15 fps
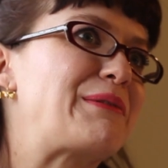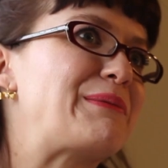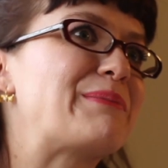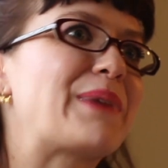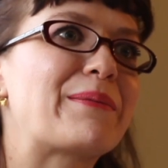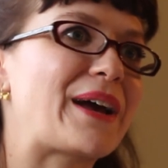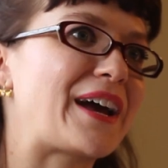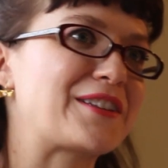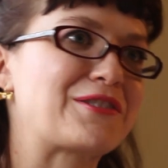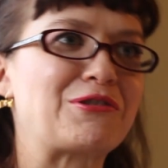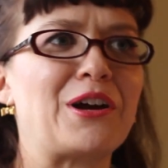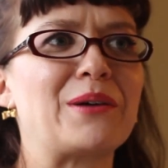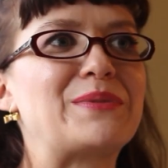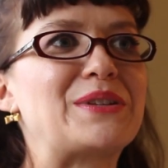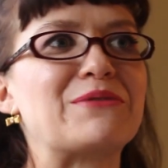in my past
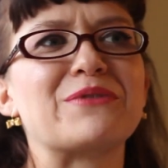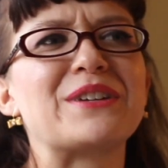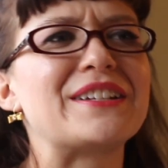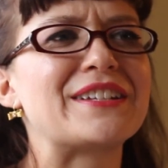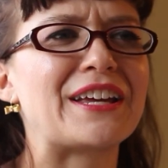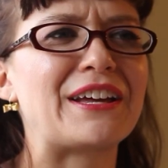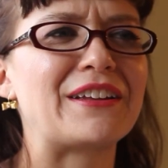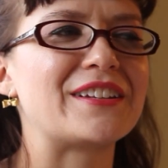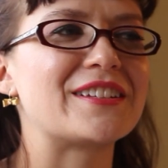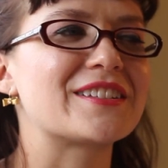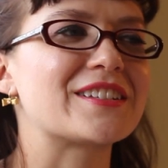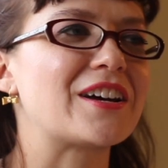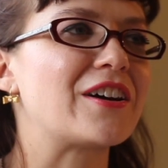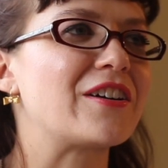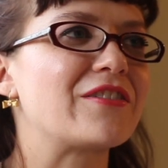jobs in retail and
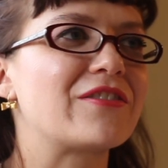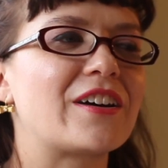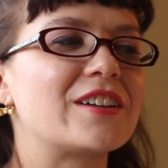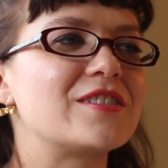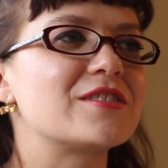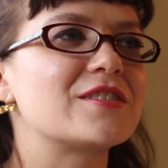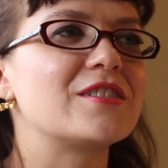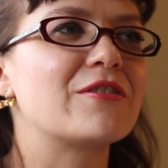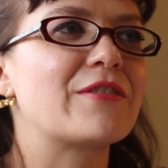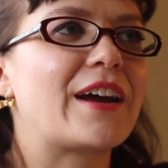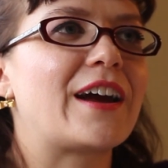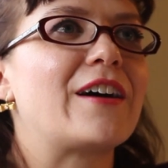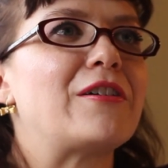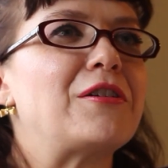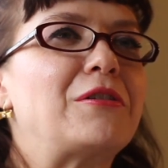stuff, I just know
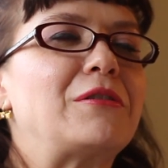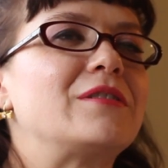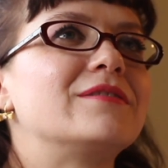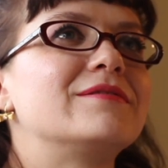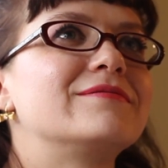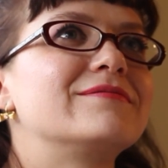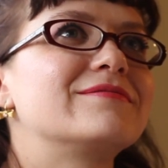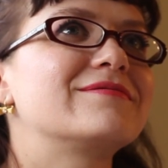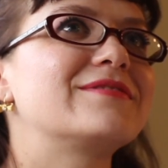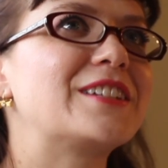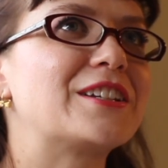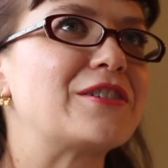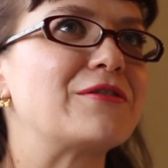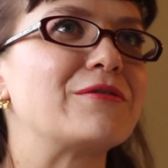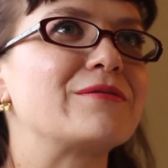how, you
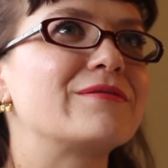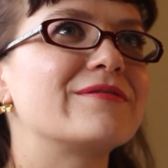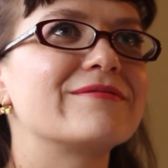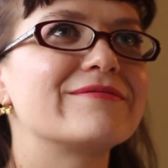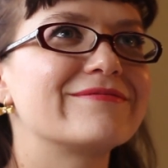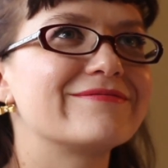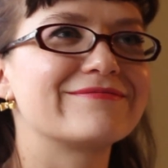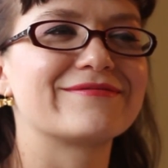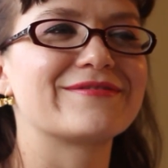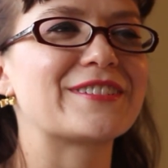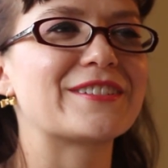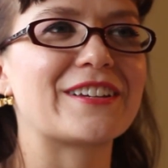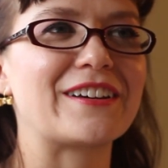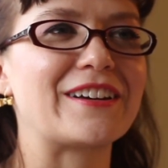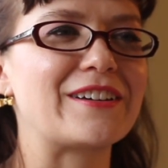know,
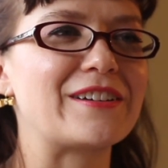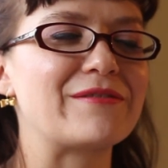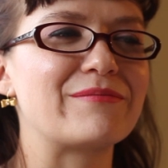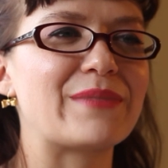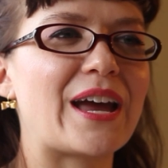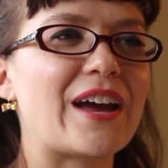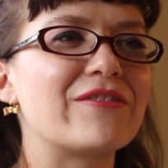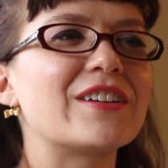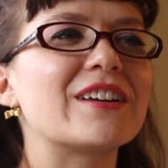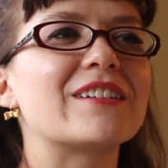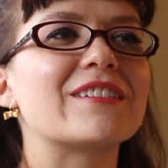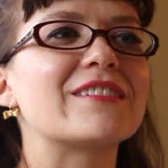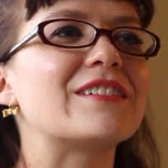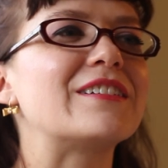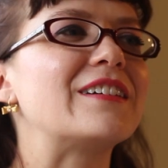having
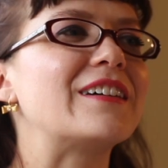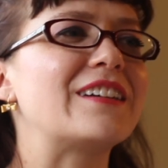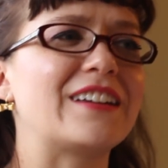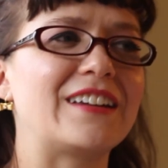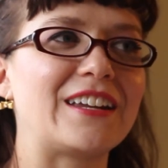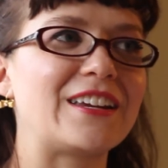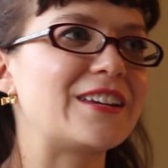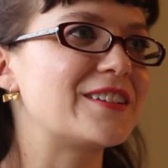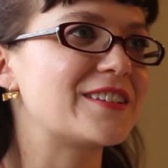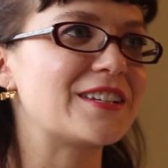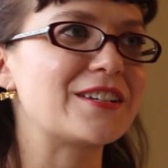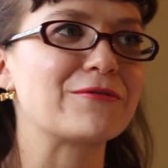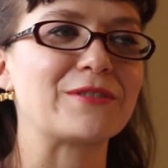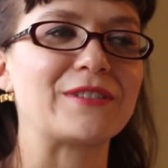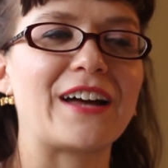an
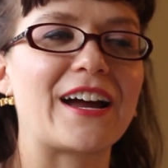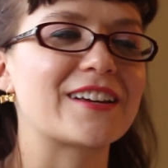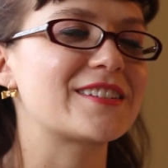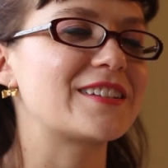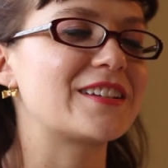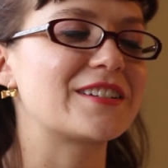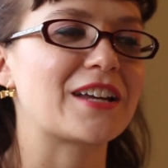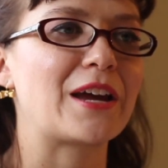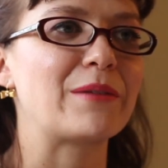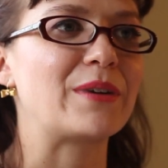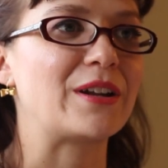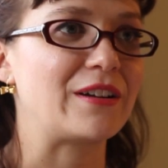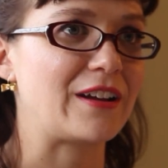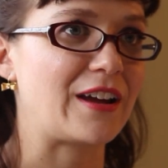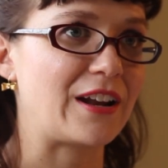easy, relaxing time
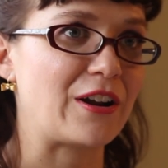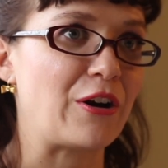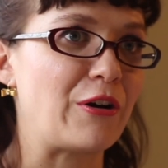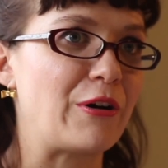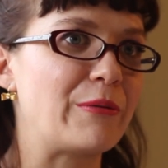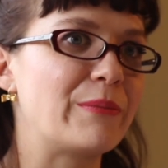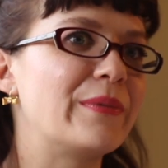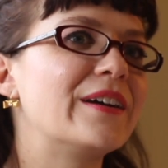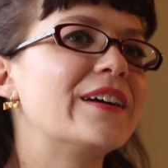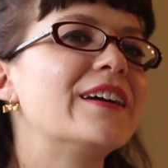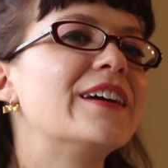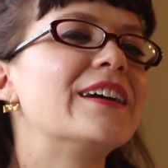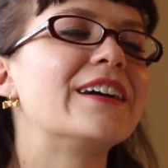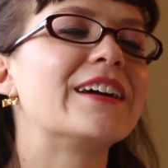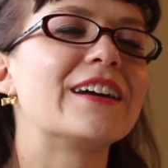at home
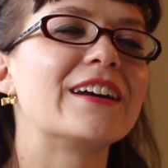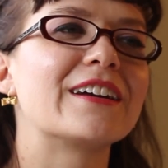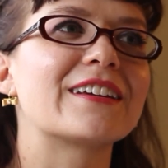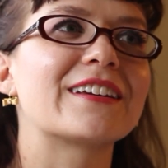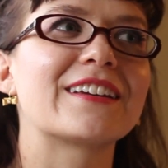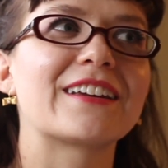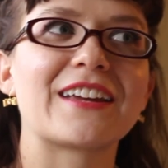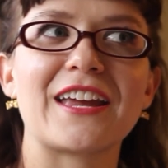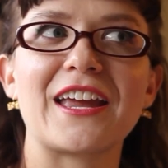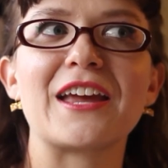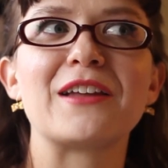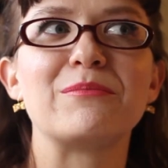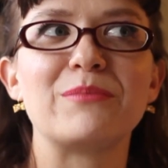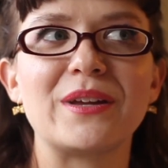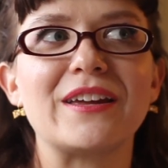
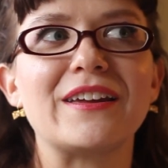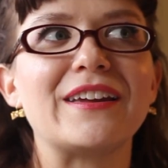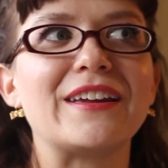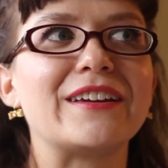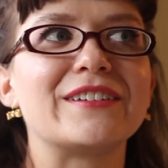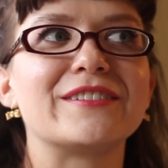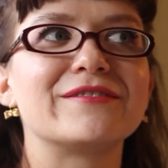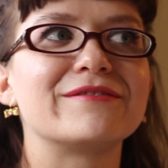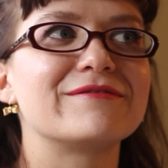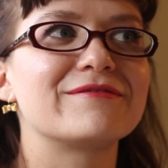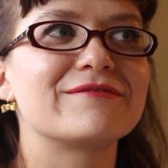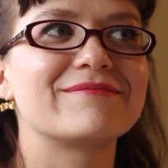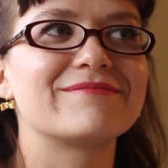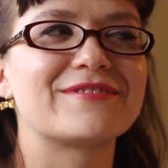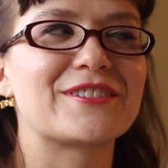can be
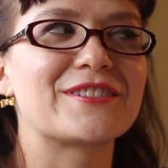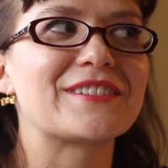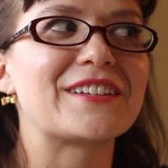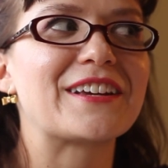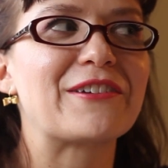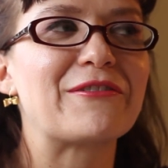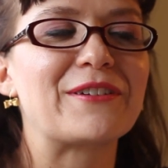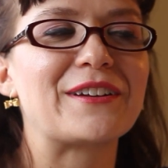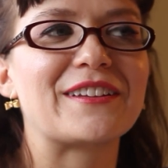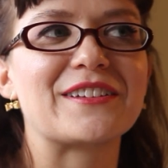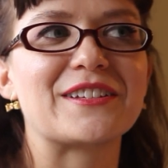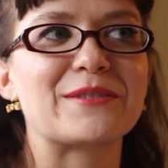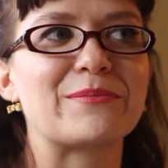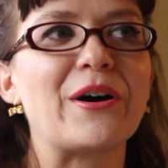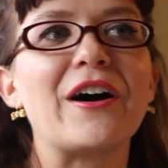just like going to
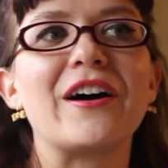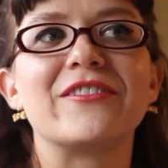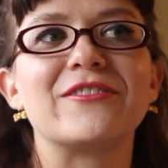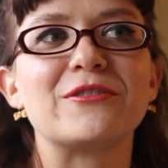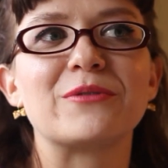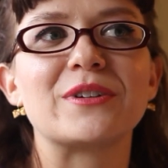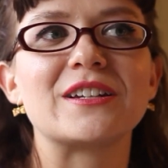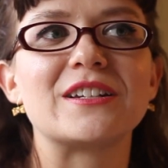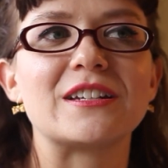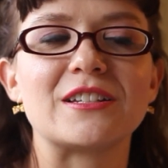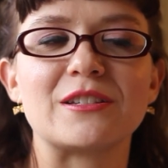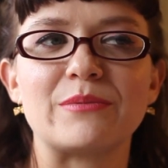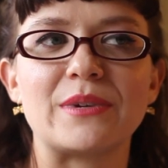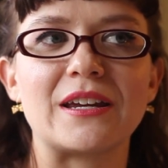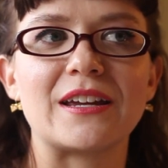the spa if you wanted it
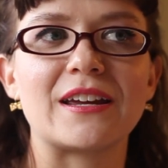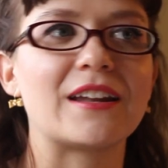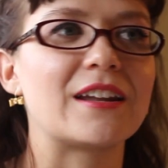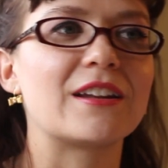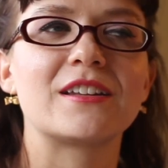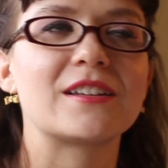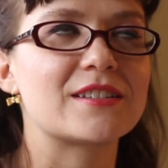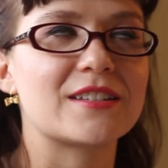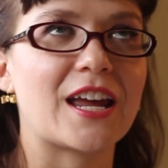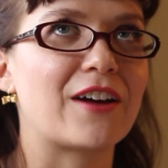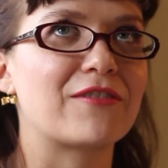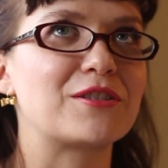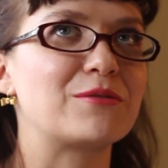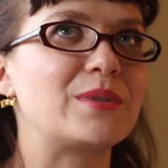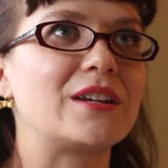to be, and it doesn't
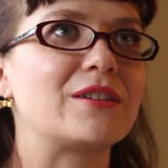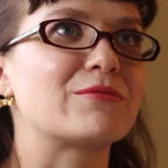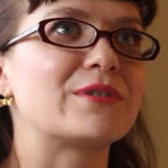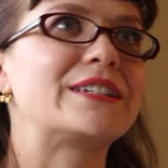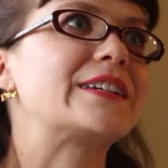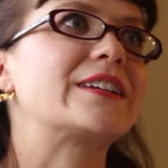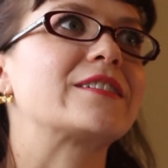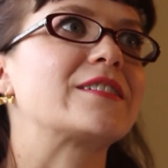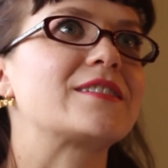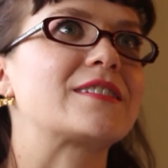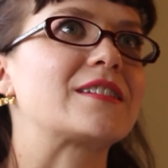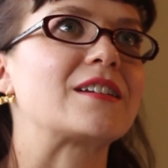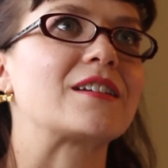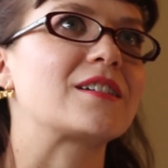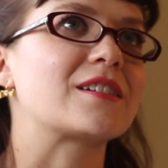have to be
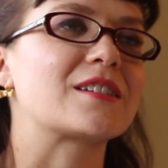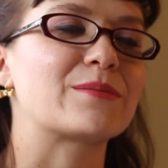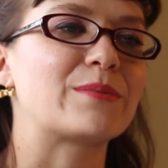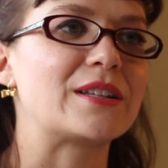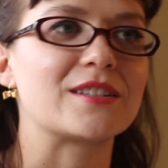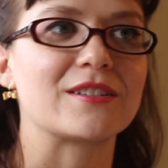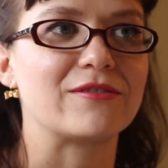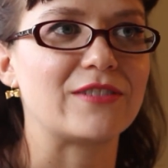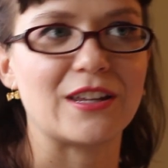ridiculously expensive